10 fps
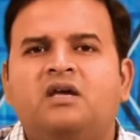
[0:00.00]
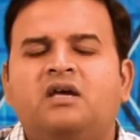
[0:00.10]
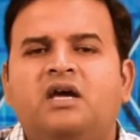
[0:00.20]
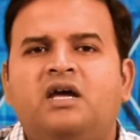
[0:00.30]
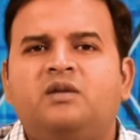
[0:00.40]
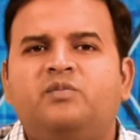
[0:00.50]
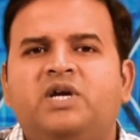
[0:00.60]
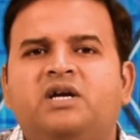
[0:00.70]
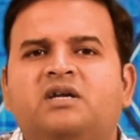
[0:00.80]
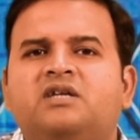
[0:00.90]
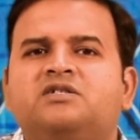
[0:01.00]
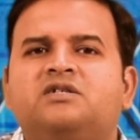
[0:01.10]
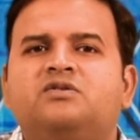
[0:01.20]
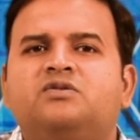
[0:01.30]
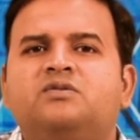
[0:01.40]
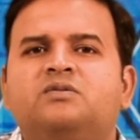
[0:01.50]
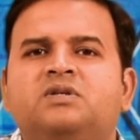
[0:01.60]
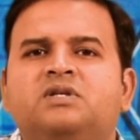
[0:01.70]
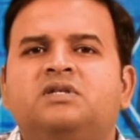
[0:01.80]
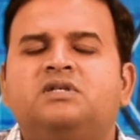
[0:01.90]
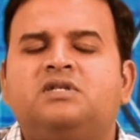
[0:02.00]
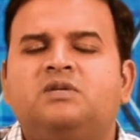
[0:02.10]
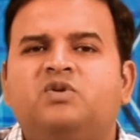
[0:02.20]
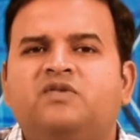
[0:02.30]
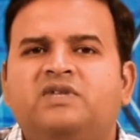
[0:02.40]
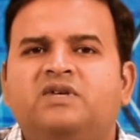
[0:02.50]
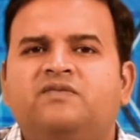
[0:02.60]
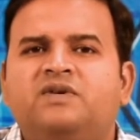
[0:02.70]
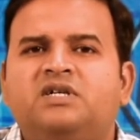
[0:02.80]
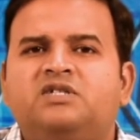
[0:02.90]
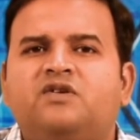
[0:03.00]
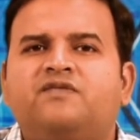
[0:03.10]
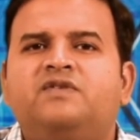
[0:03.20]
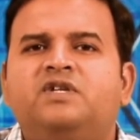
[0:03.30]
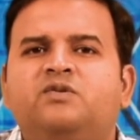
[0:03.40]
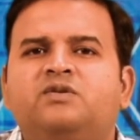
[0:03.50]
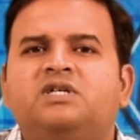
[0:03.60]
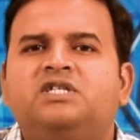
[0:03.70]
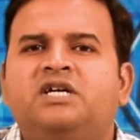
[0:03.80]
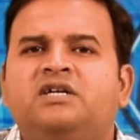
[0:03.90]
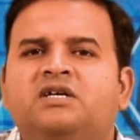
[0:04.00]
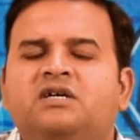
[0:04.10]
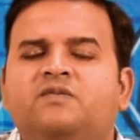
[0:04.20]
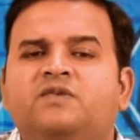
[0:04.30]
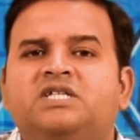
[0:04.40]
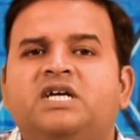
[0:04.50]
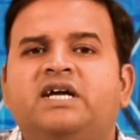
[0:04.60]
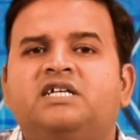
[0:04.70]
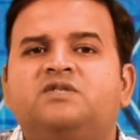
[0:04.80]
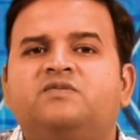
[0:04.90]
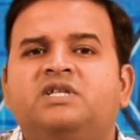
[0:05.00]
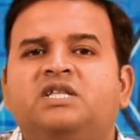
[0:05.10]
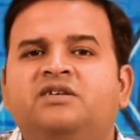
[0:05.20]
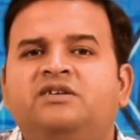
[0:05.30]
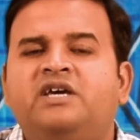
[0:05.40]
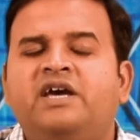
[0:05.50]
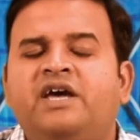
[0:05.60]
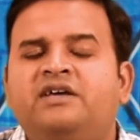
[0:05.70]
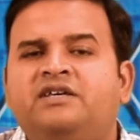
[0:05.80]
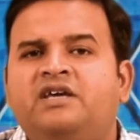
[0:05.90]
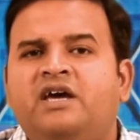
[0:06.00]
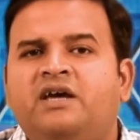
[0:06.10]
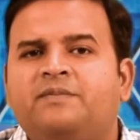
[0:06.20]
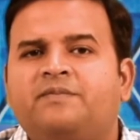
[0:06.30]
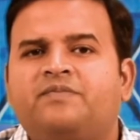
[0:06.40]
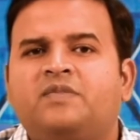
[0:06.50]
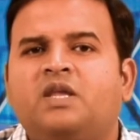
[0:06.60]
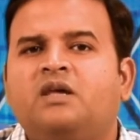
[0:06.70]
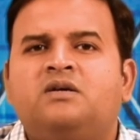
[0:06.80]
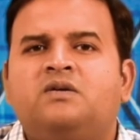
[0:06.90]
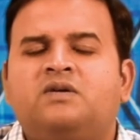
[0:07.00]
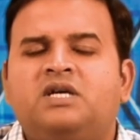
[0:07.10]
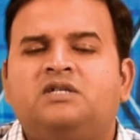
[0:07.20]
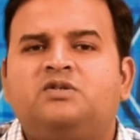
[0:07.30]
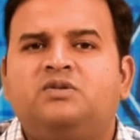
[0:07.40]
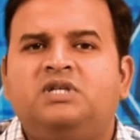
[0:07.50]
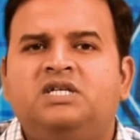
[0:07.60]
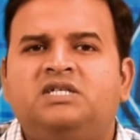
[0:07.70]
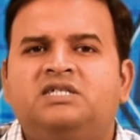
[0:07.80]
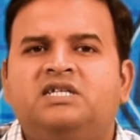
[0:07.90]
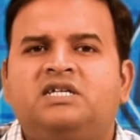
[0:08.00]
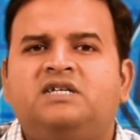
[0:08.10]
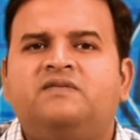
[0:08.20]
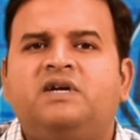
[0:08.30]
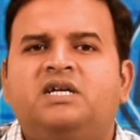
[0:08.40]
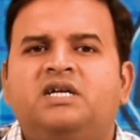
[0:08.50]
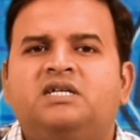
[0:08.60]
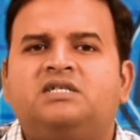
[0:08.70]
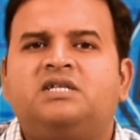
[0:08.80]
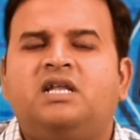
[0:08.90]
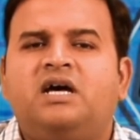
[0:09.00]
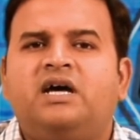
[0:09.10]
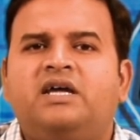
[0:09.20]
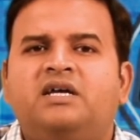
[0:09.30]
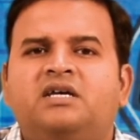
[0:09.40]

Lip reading: and pay attention to some of the words of neuter gender which ends with ye. Okay, so, these adjective endings like